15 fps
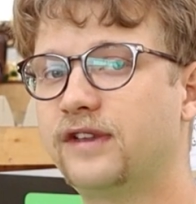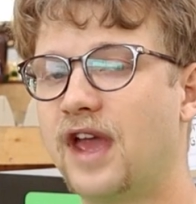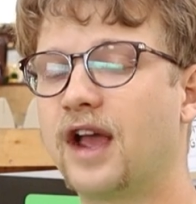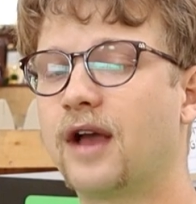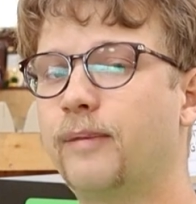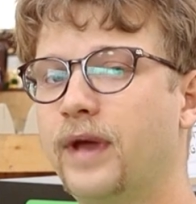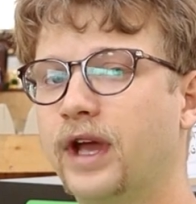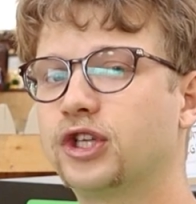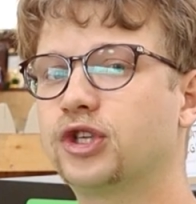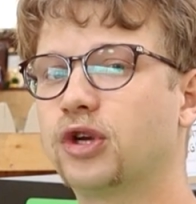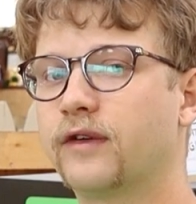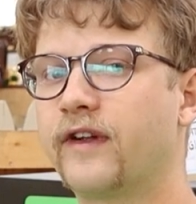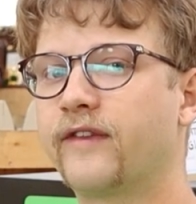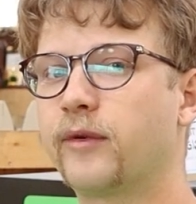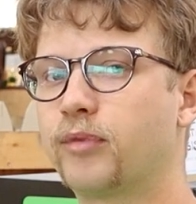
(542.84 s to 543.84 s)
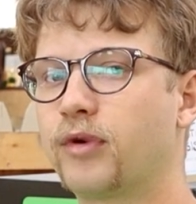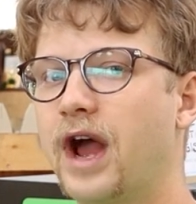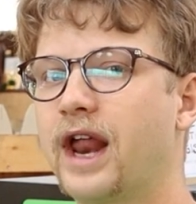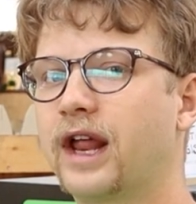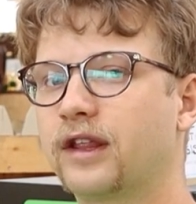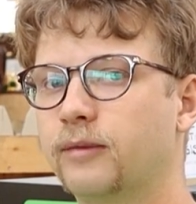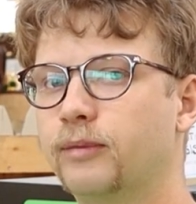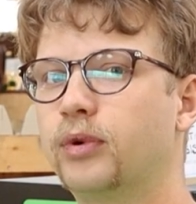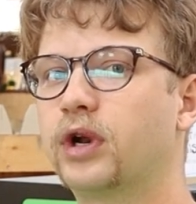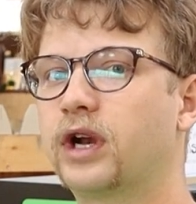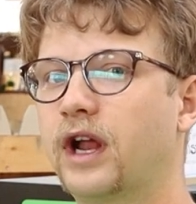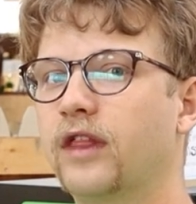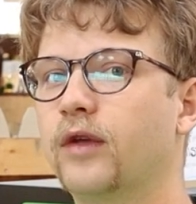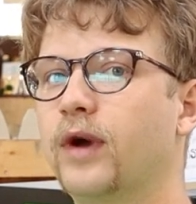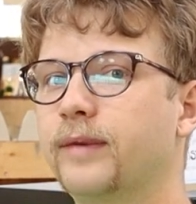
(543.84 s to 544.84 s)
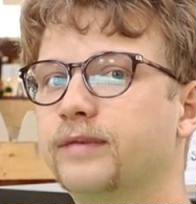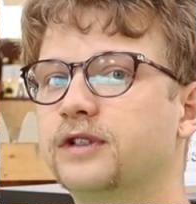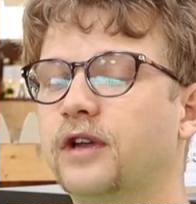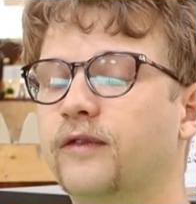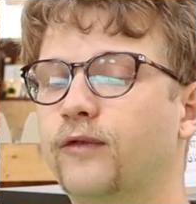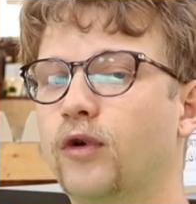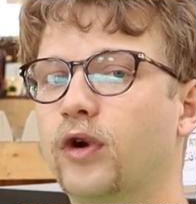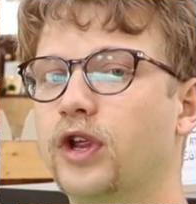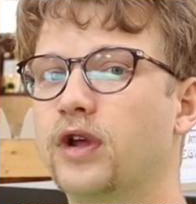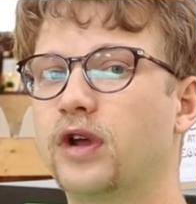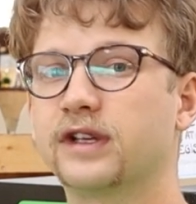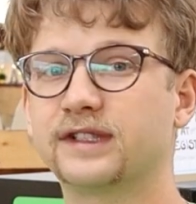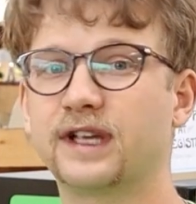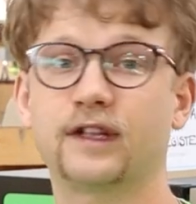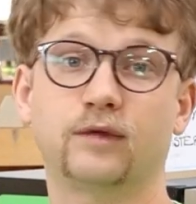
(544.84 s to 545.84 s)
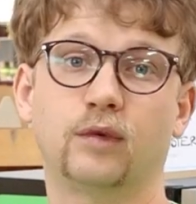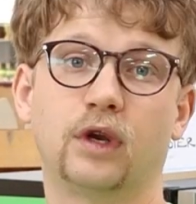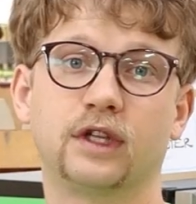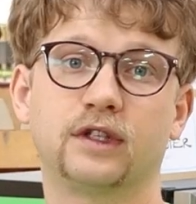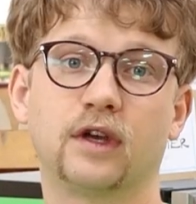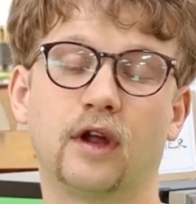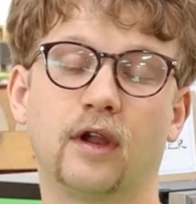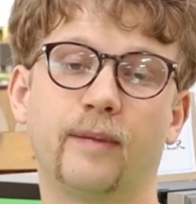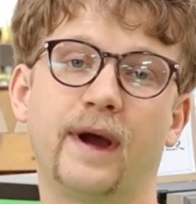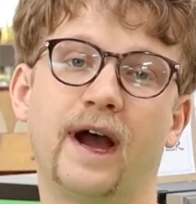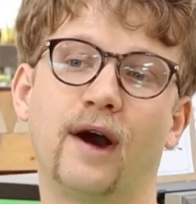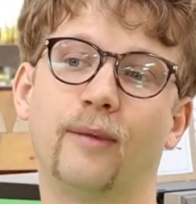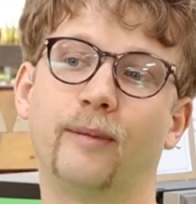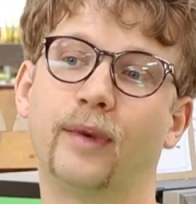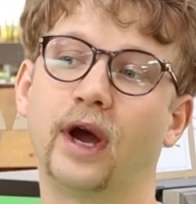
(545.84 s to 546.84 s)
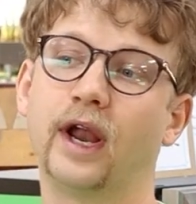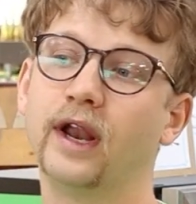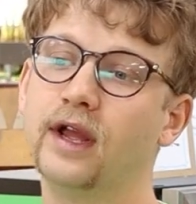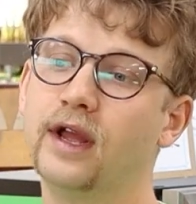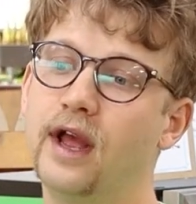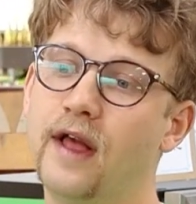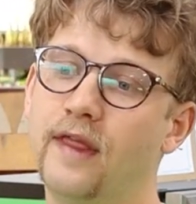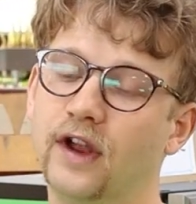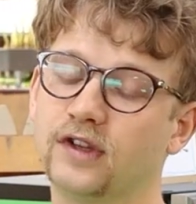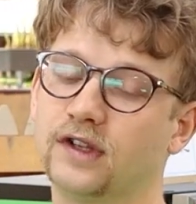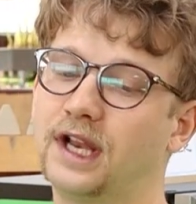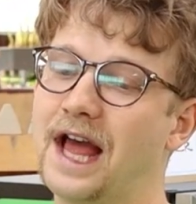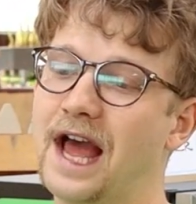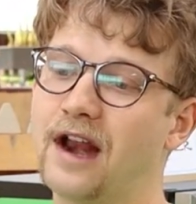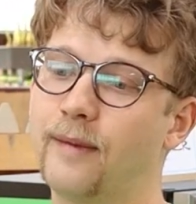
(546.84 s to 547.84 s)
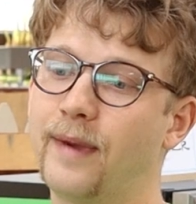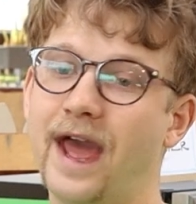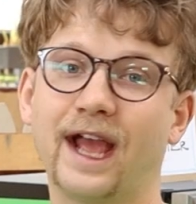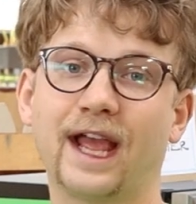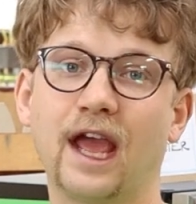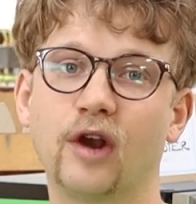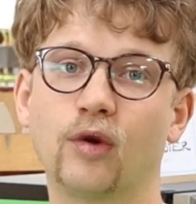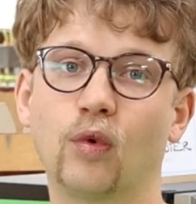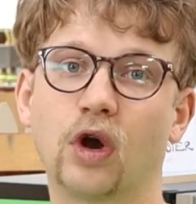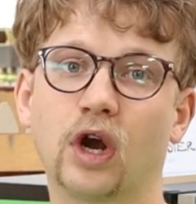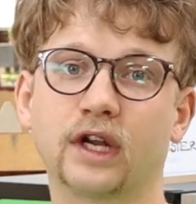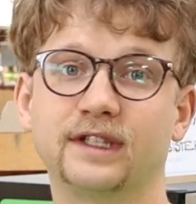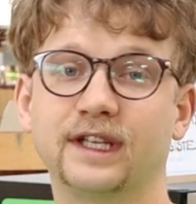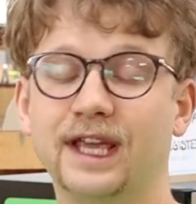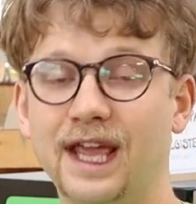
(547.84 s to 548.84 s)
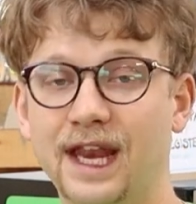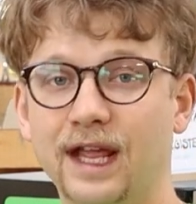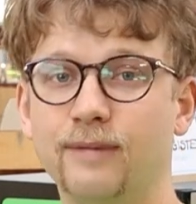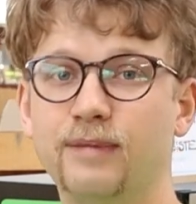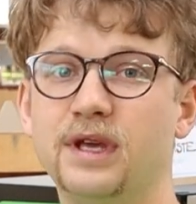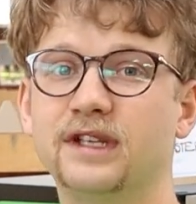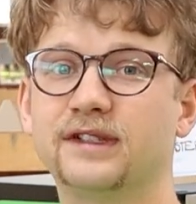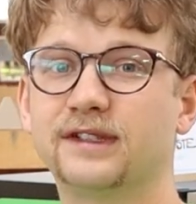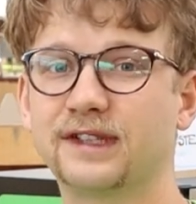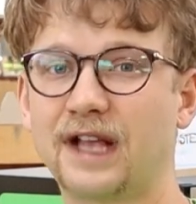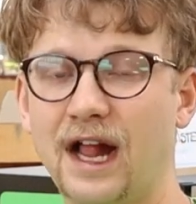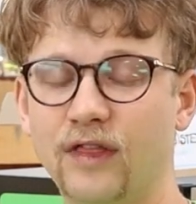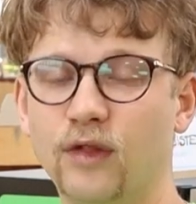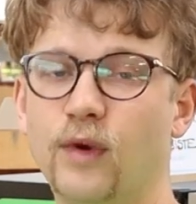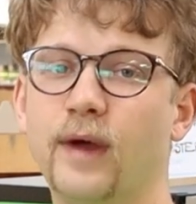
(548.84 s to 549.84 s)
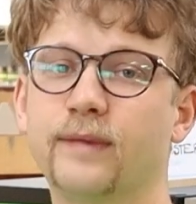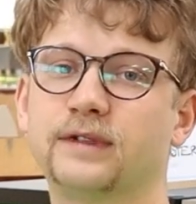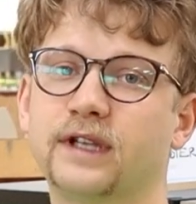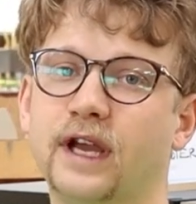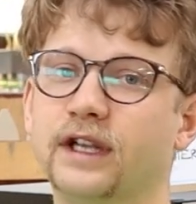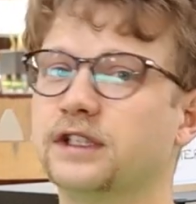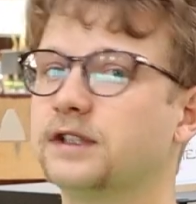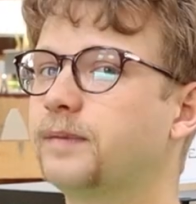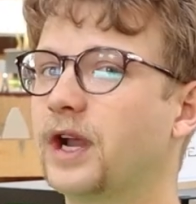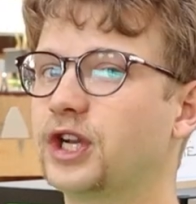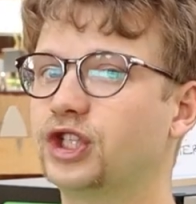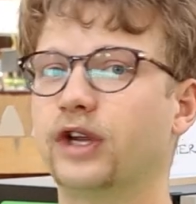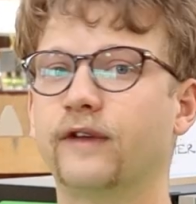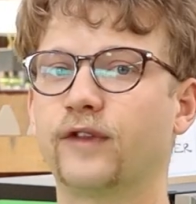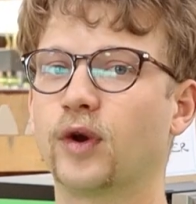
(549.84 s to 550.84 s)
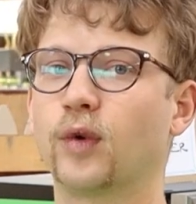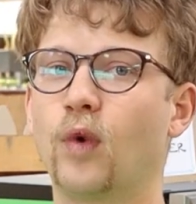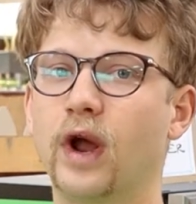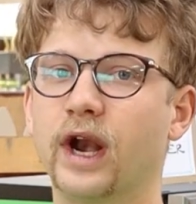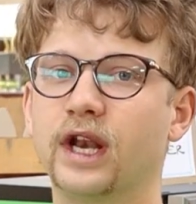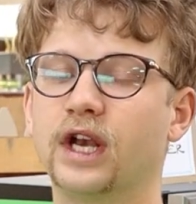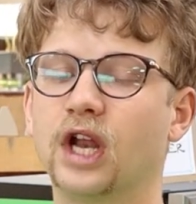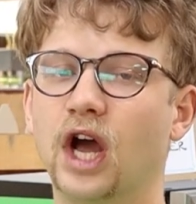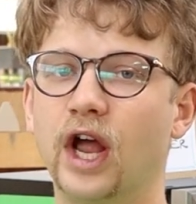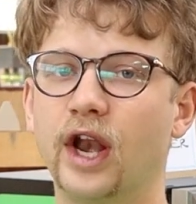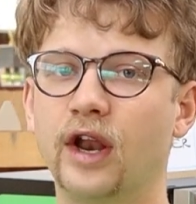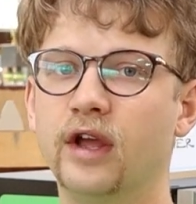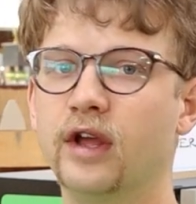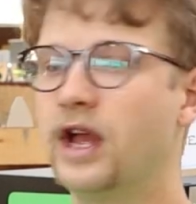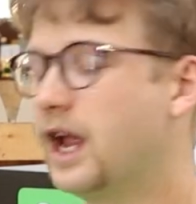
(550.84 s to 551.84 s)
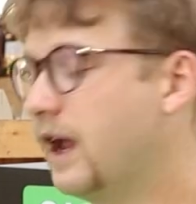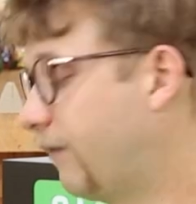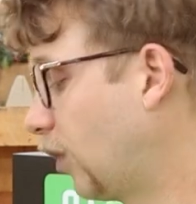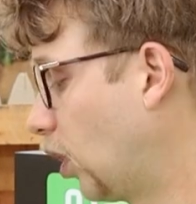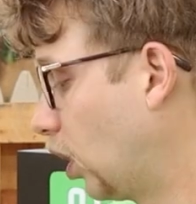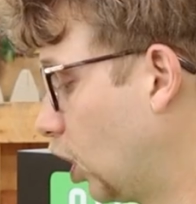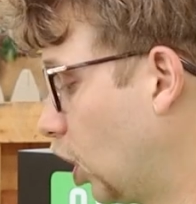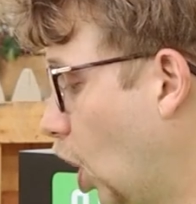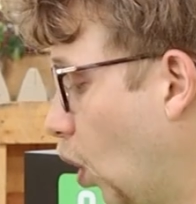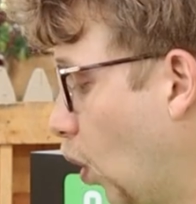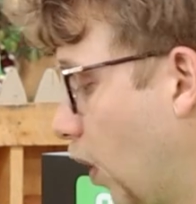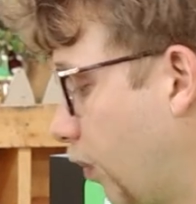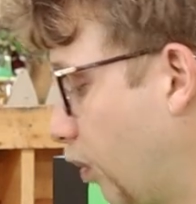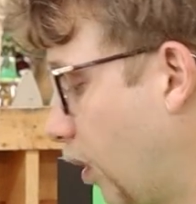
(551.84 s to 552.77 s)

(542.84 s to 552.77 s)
take a picture of every product and put it on the website for you, because that's what it's all about. But there's a lot of back-end work to getting pieces on the website, especially if they're one and done. If they're a lower